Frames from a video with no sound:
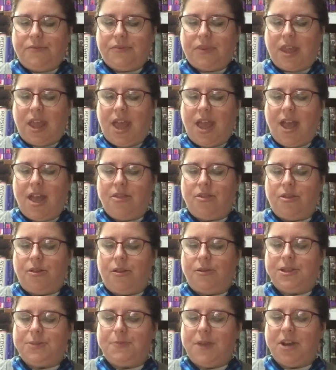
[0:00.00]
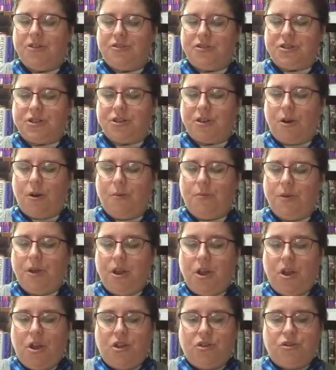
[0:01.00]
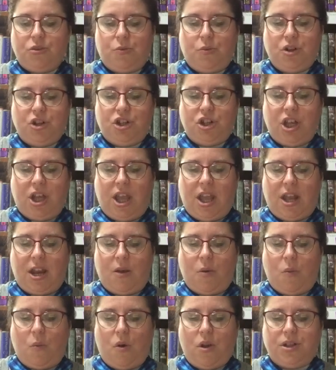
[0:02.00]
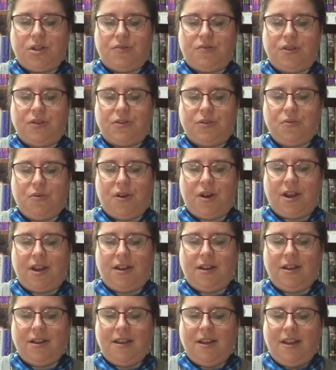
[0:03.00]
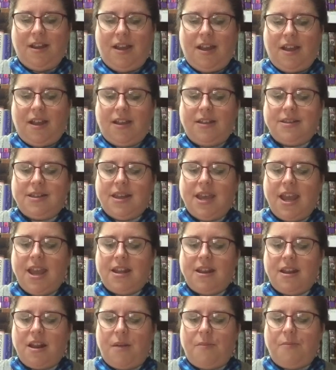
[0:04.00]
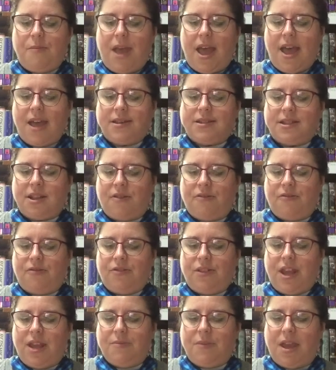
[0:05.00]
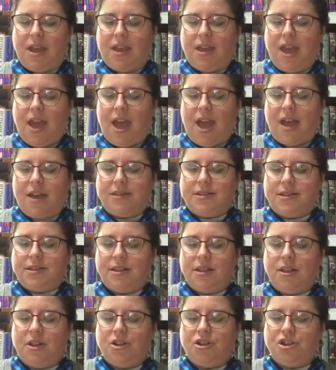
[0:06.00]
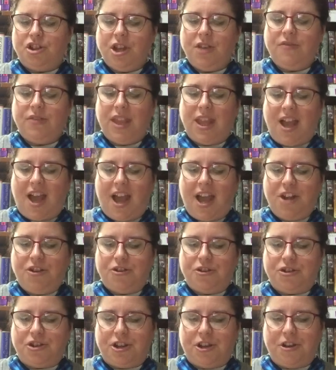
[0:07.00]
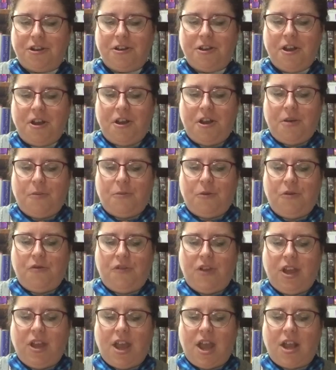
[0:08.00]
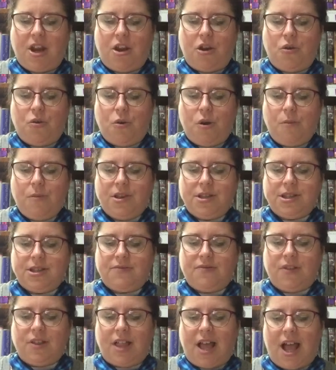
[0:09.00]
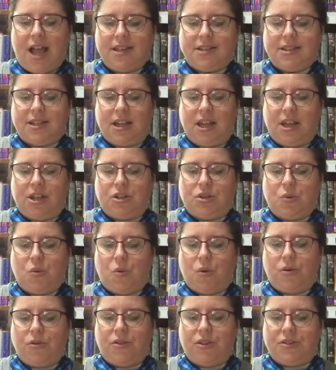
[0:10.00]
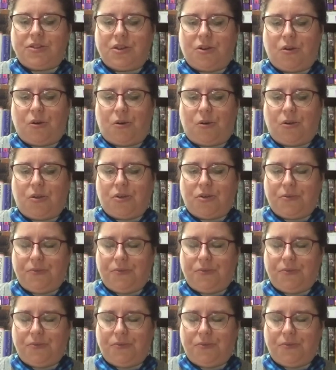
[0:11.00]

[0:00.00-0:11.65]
and the spectroscope, to which he had at once resorted, indicated a mass of flaming gas, chiefly hydrogen, moving an enormous velocity toward this Earth.